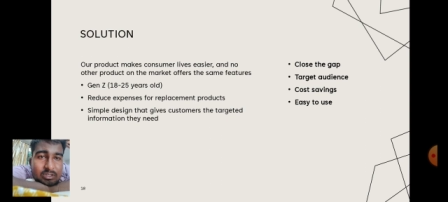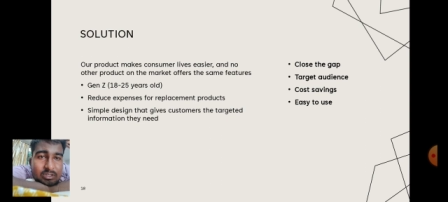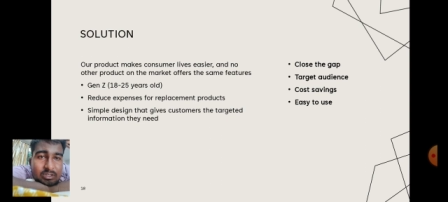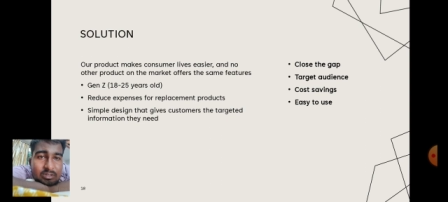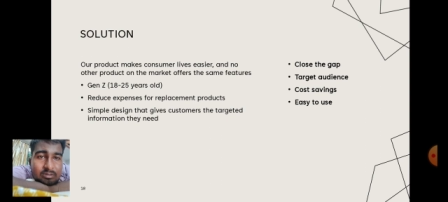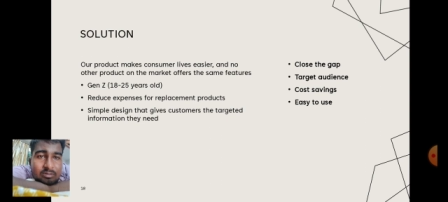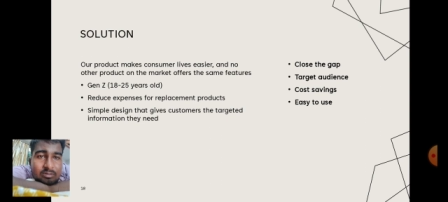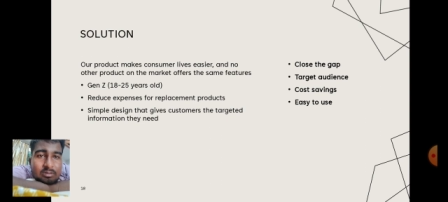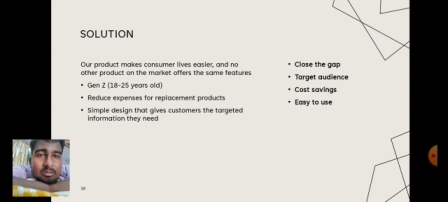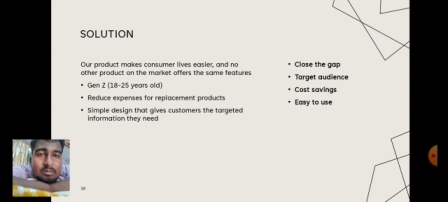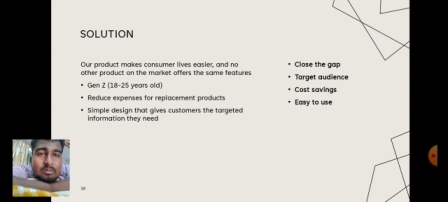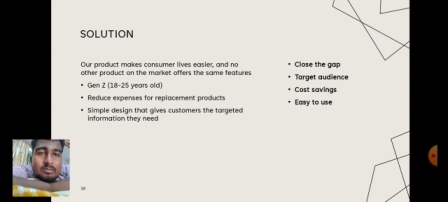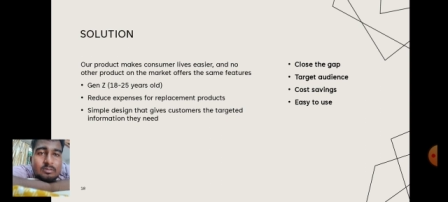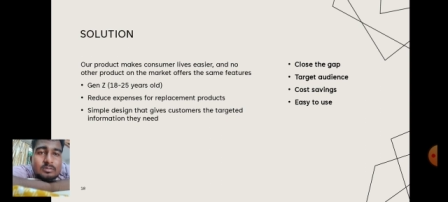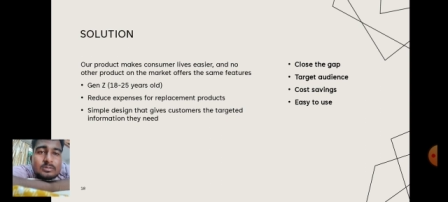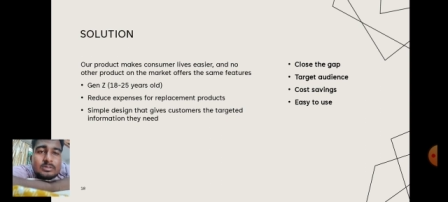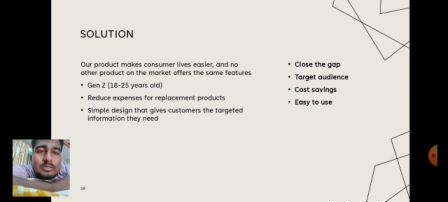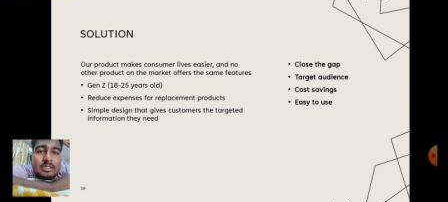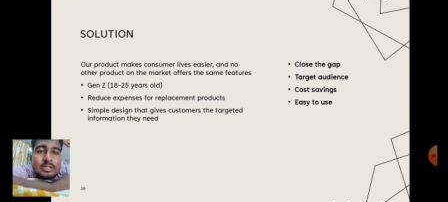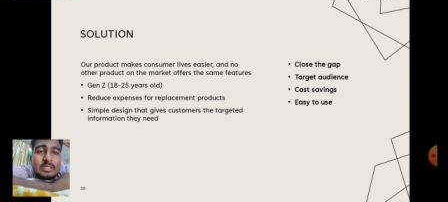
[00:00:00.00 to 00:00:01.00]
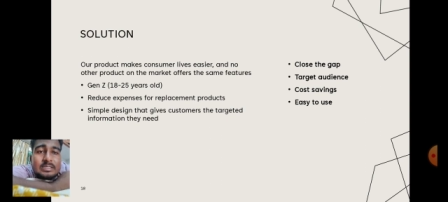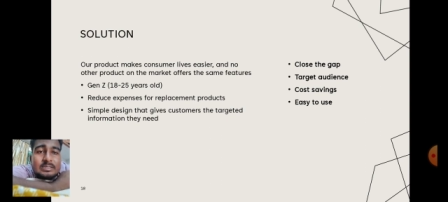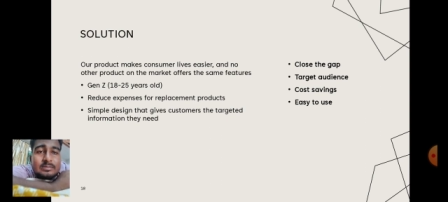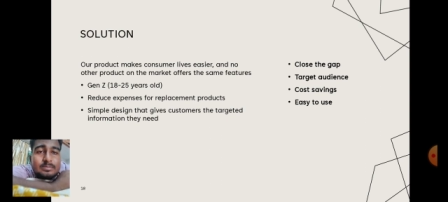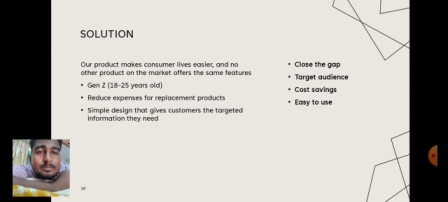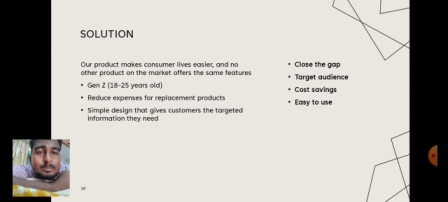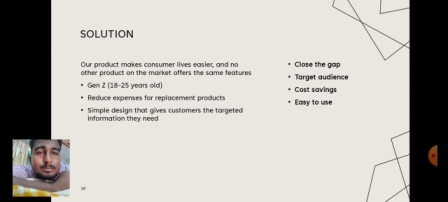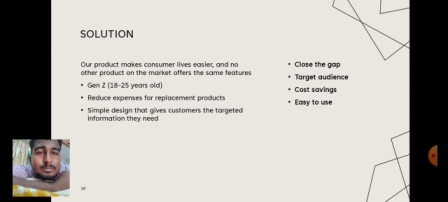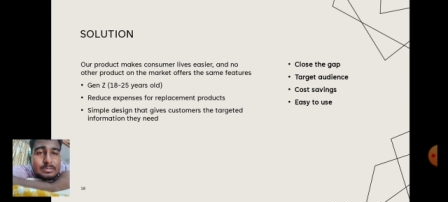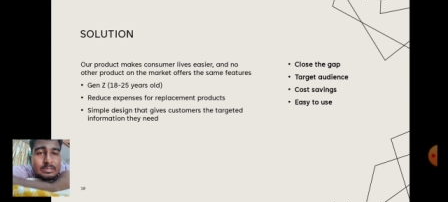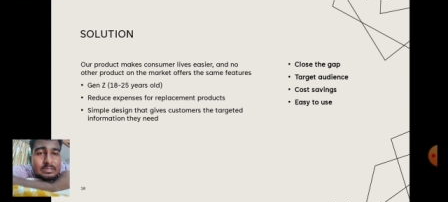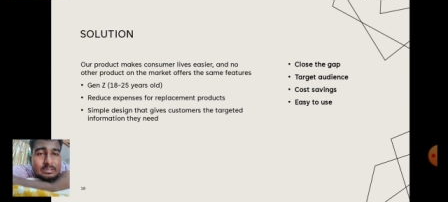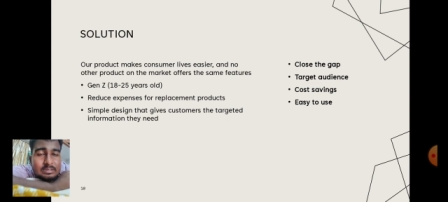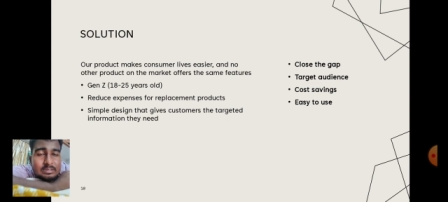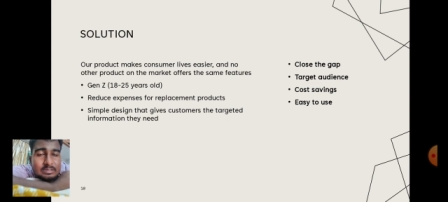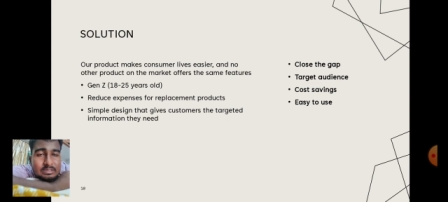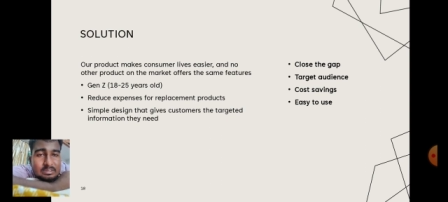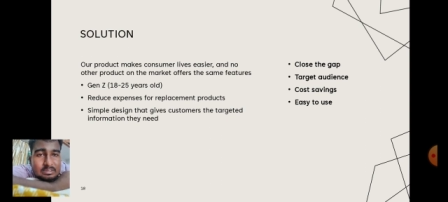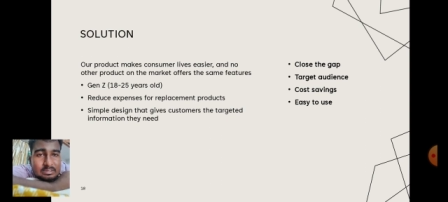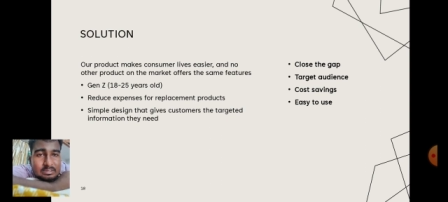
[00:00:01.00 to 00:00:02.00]
Reduce
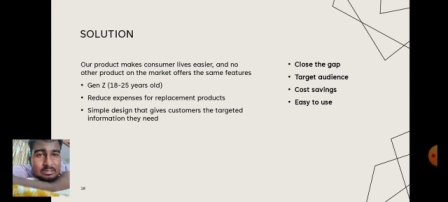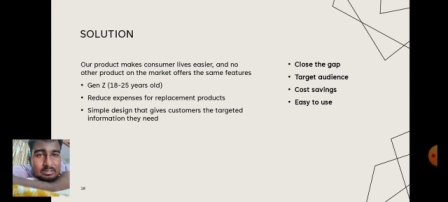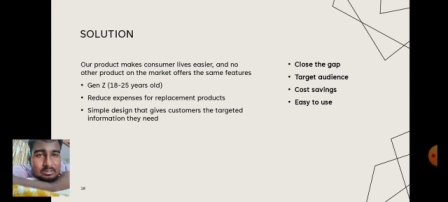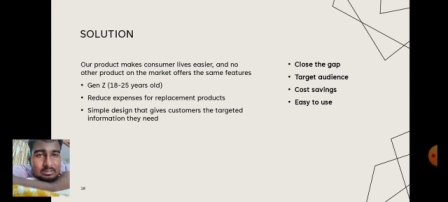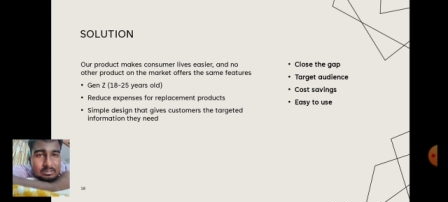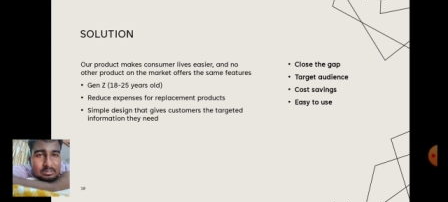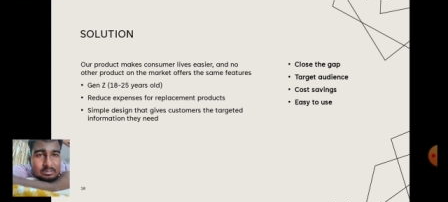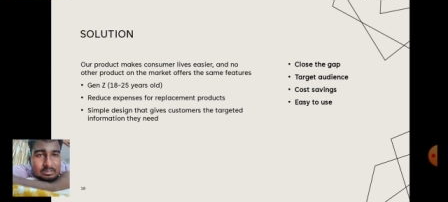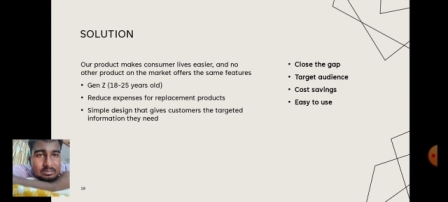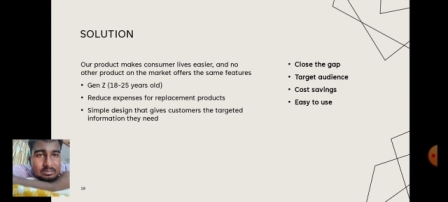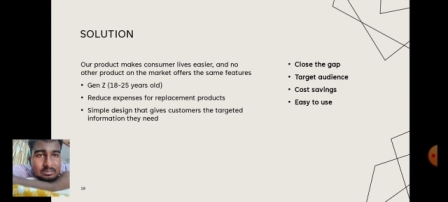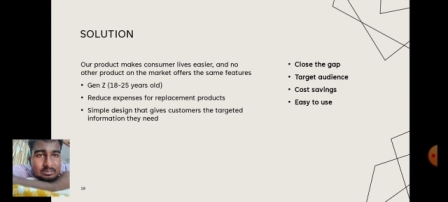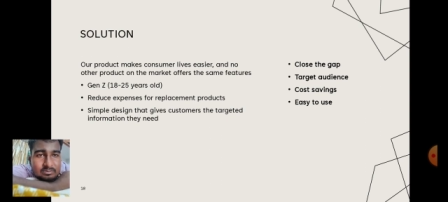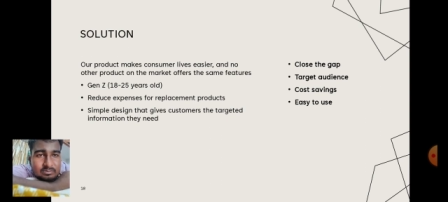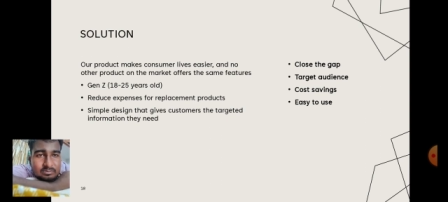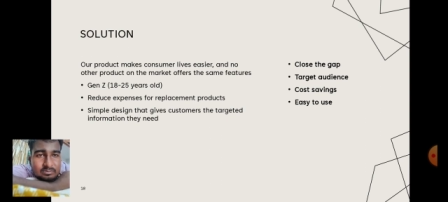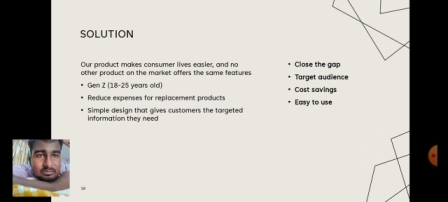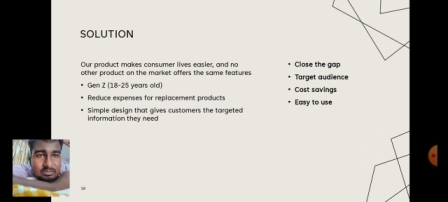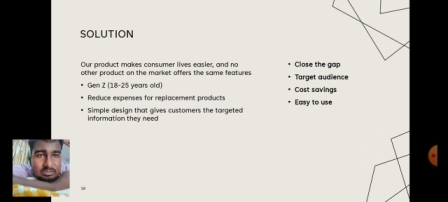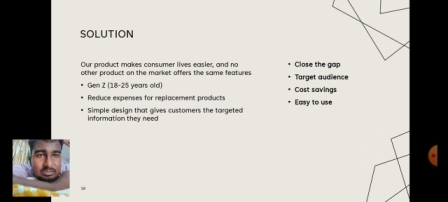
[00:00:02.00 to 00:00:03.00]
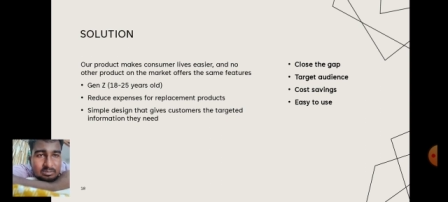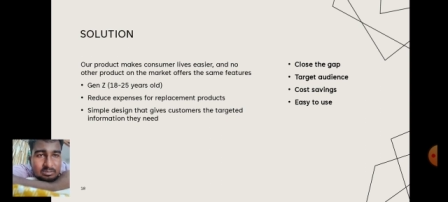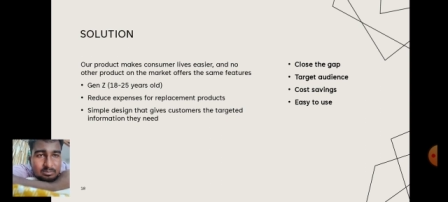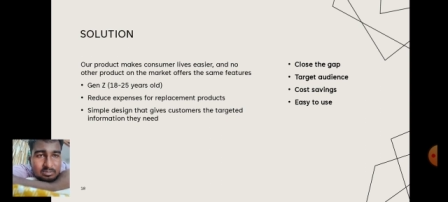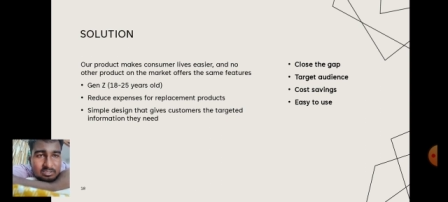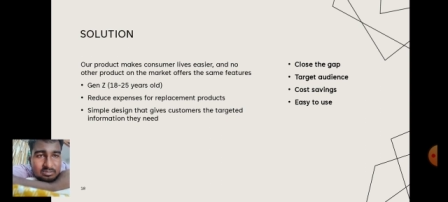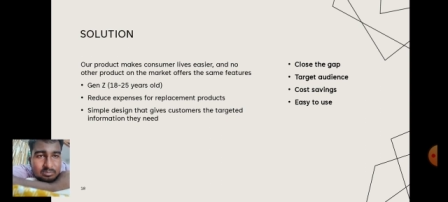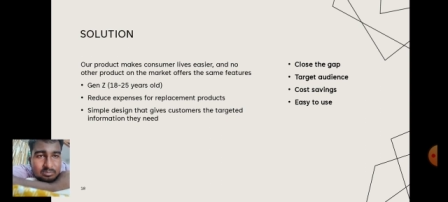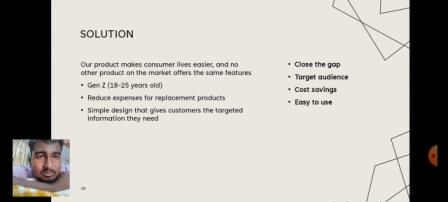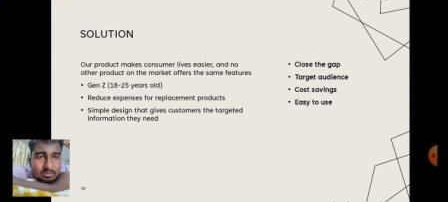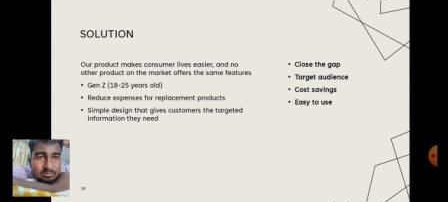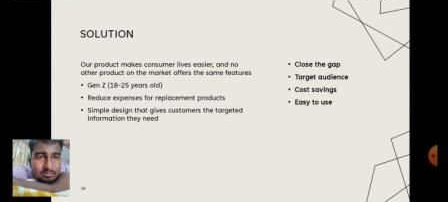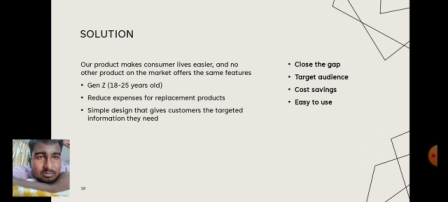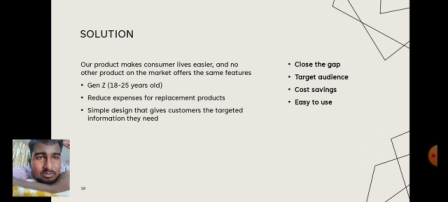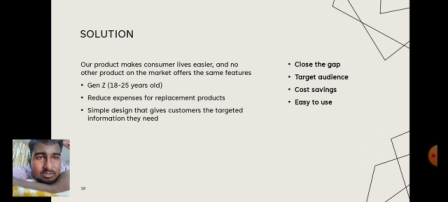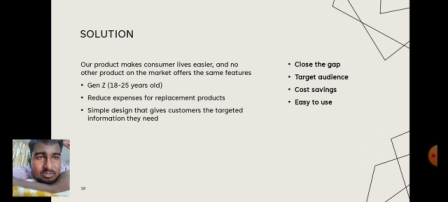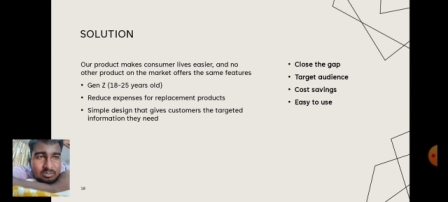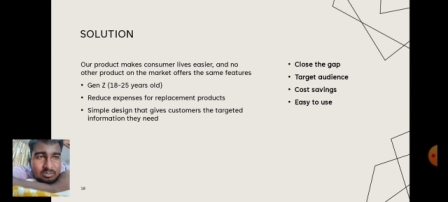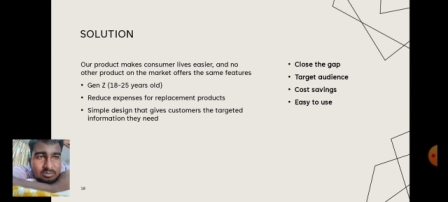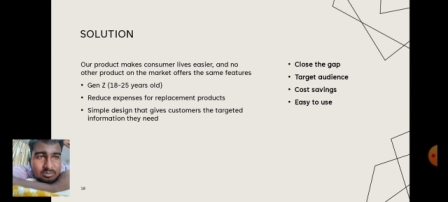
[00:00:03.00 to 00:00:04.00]
expenses for replacement products.